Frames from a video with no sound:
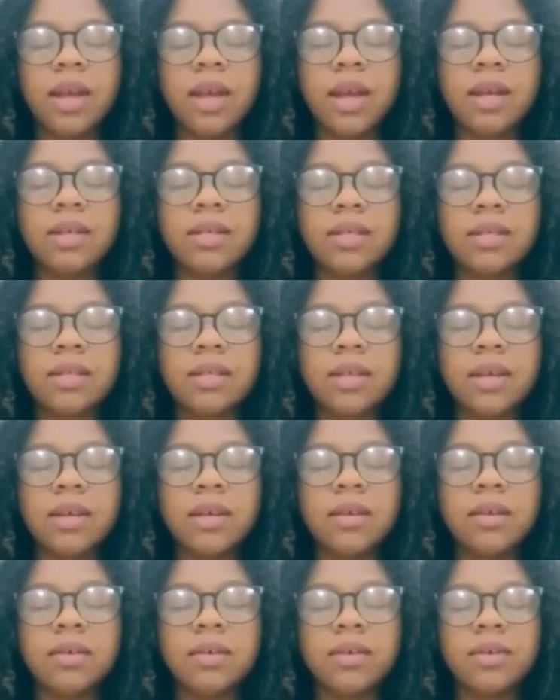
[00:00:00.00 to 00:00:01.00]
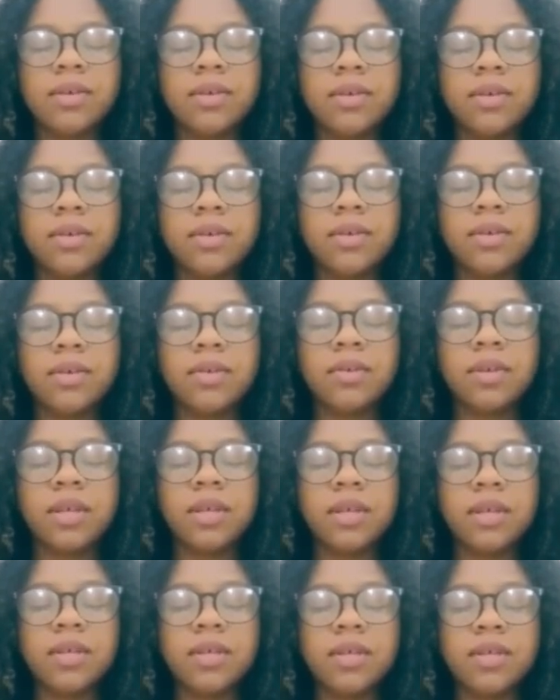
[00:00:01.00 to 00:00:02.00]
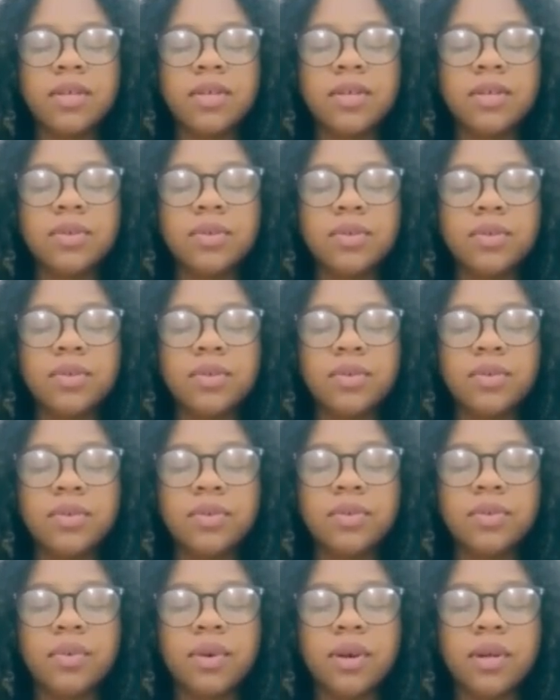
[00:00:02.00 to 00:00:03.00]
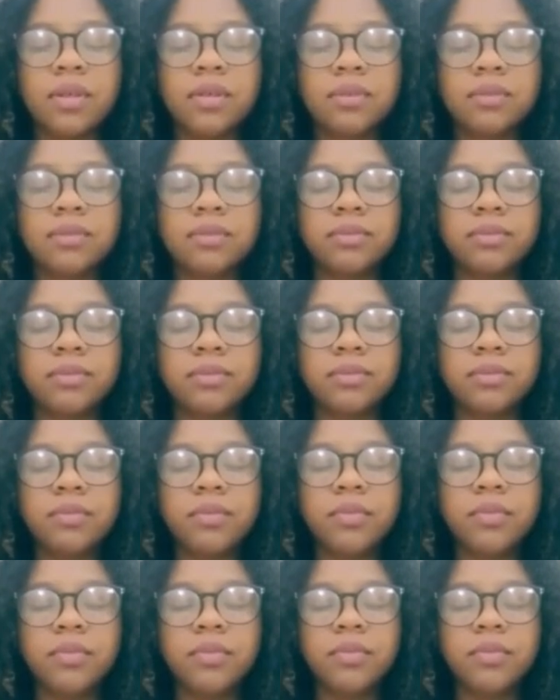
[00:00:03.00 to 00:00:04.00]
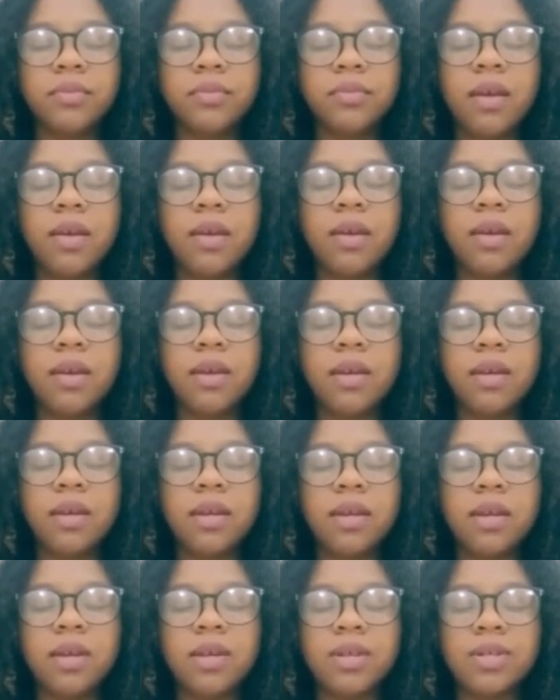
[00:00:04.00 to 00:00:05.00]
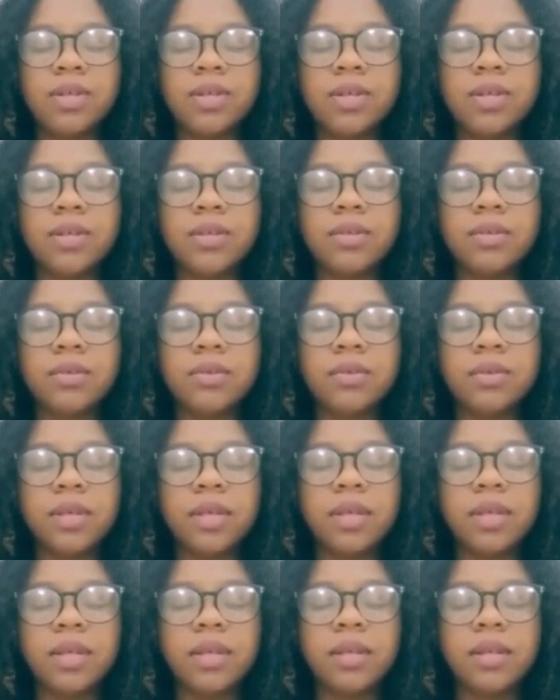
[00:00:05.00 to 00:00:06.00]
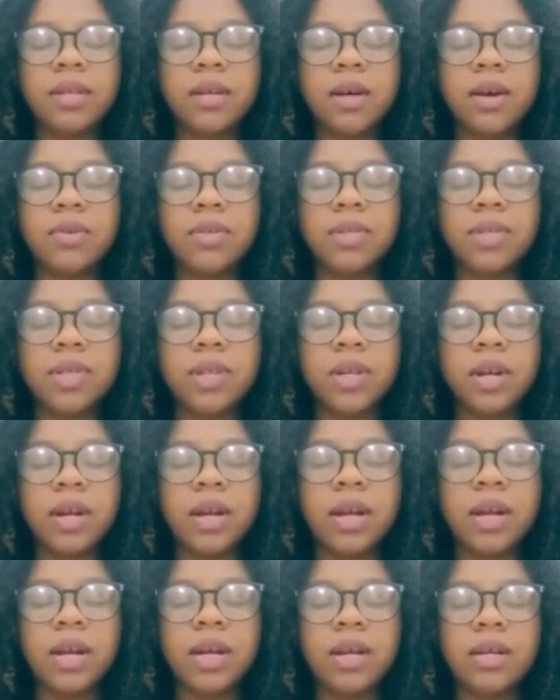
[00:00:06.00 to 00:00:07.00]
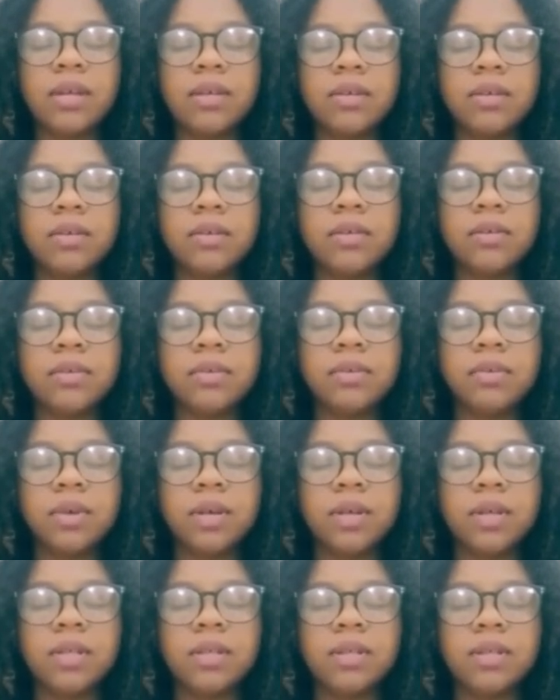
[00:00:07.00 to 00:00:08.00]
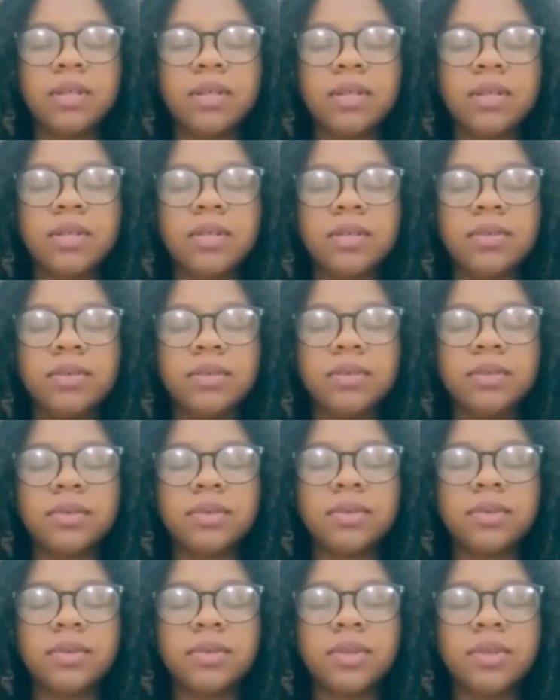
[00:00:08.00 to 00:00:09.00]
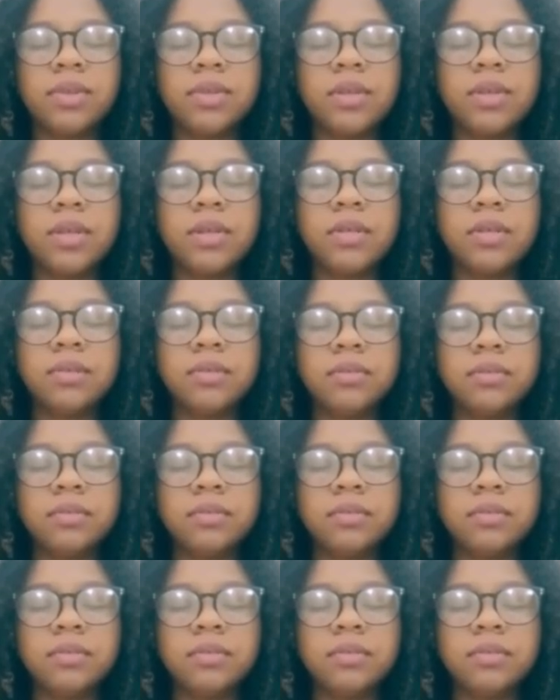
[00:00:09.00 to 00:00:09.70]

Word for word: Exhale, three, two, one. Inhale slowly and count in your head. One, two, three.